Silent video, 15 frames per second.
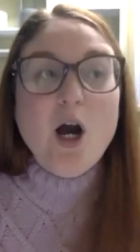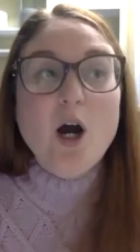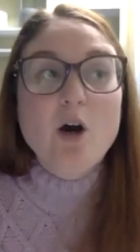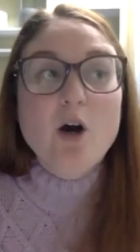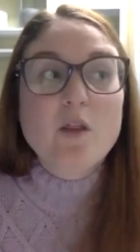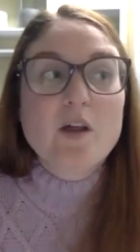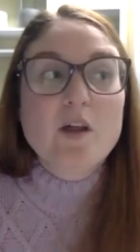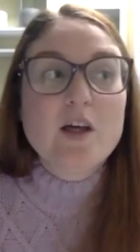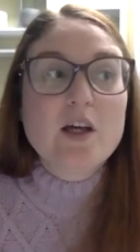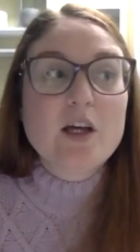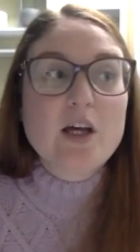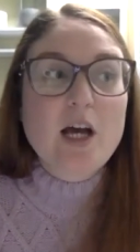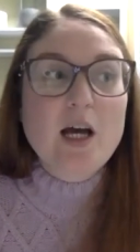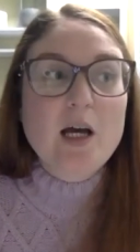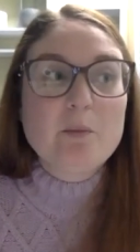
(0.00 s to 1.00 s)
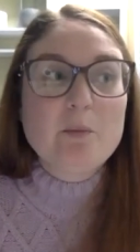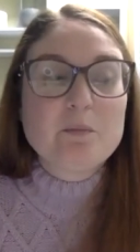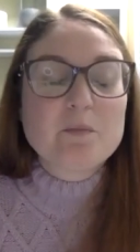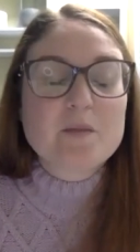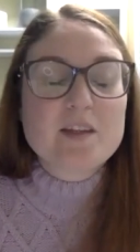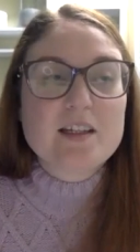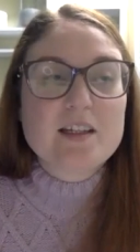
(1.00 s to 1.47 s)
Oh,
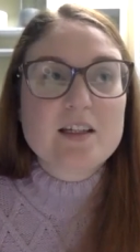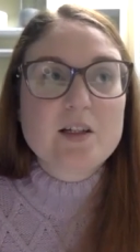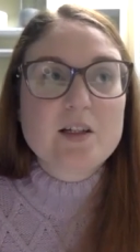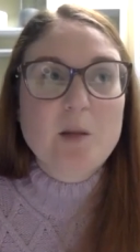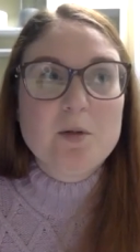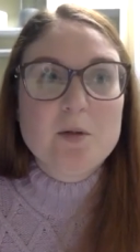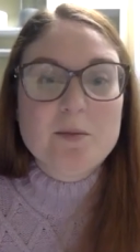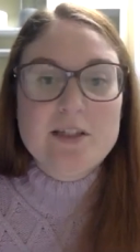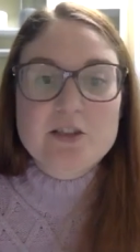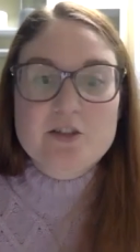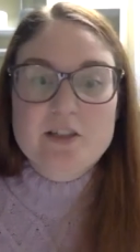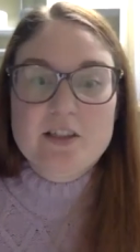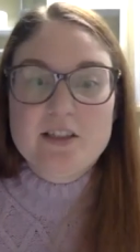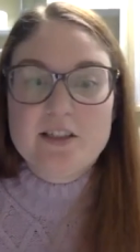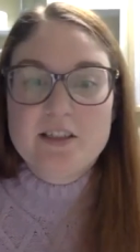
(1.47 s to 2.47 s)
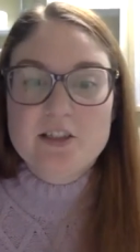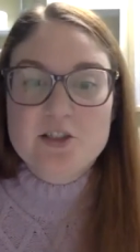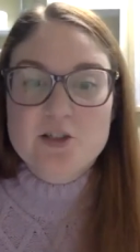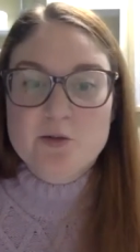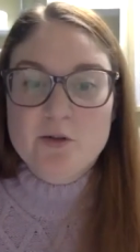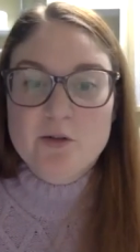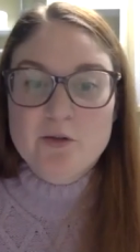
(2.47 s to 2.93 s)
the complimentary
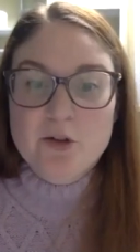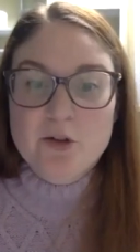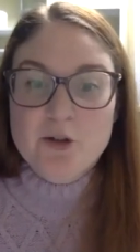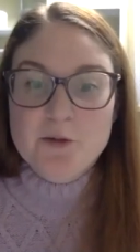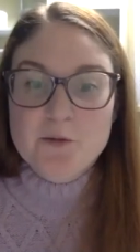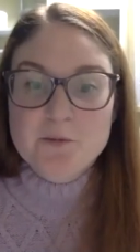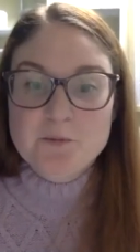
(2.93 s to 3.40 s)
initial review.